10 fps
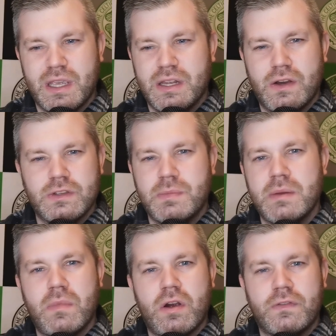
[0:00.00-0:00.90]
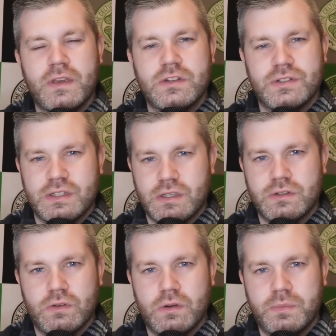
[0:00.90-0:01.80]
you know, he's been more featured as a
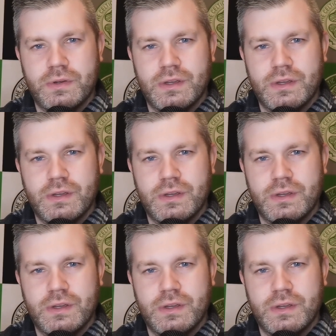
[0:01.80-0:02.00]
sub.